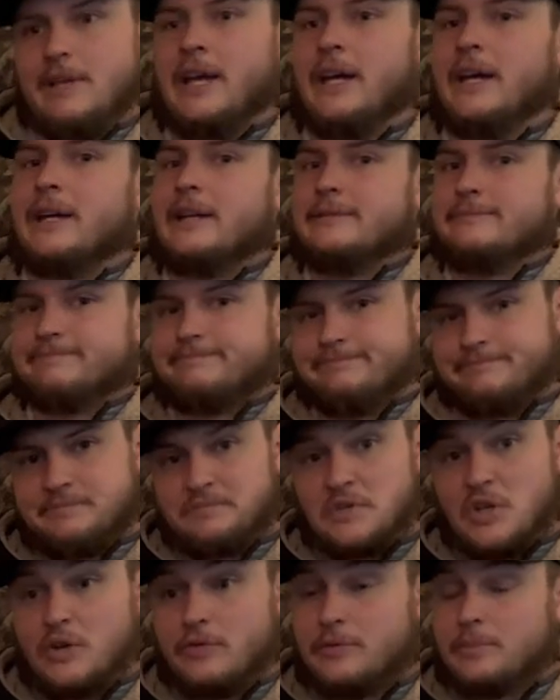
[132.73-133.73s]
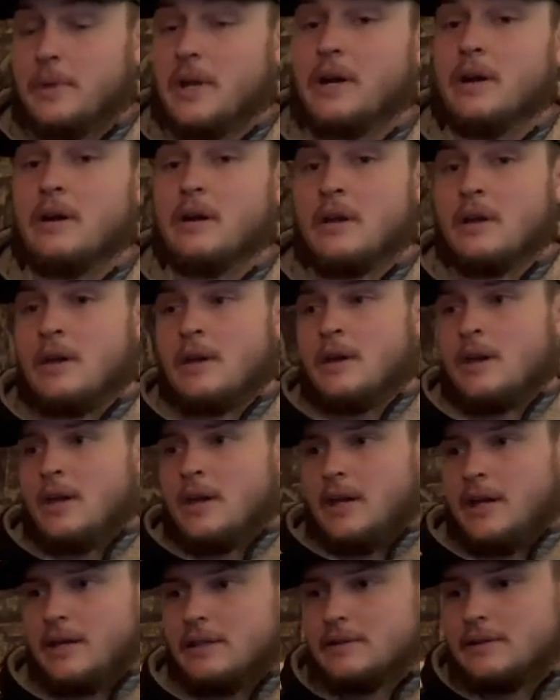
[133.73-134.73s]
and go from there.
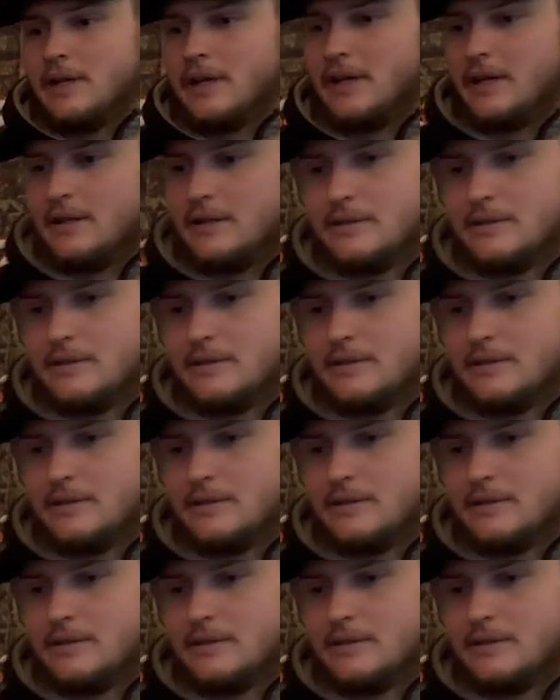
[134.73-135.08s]
And then